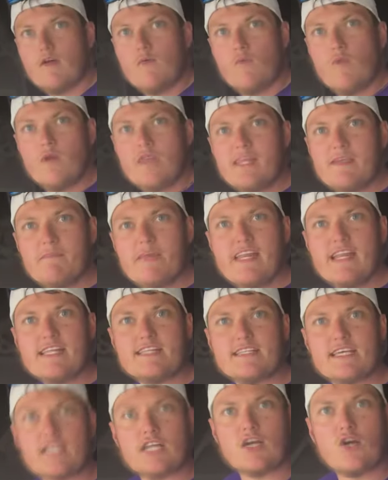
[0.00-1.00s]
What do you mean
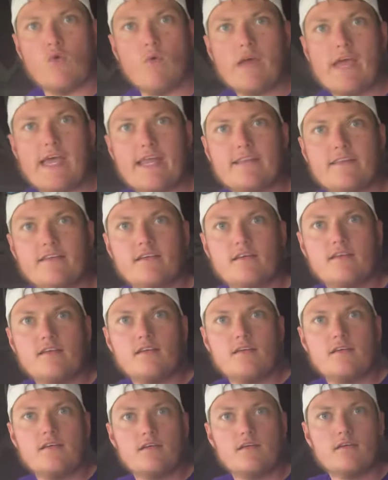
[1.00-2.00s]
he's going to quit? He
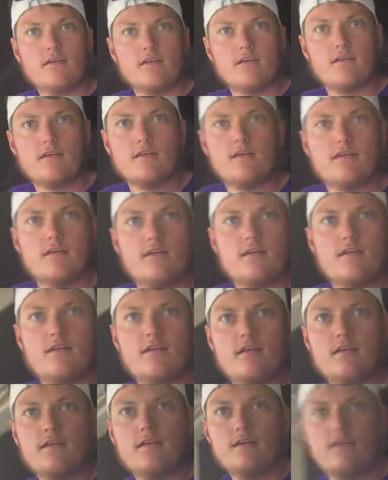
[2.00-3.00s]
said he's going to focus on
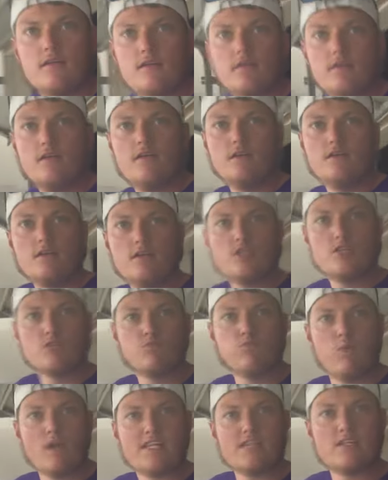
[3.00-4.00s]
streaming. That, He said
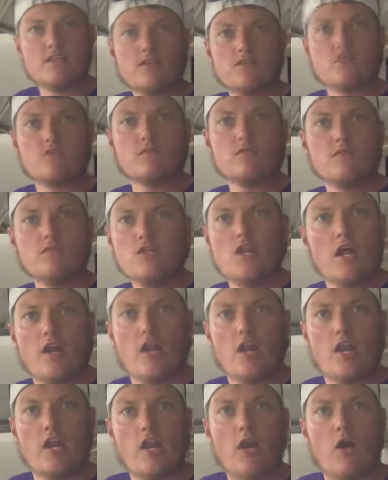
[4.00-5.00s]
no, that job.
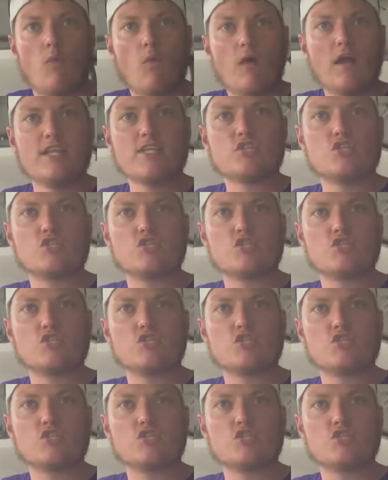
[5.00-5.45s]
No, he said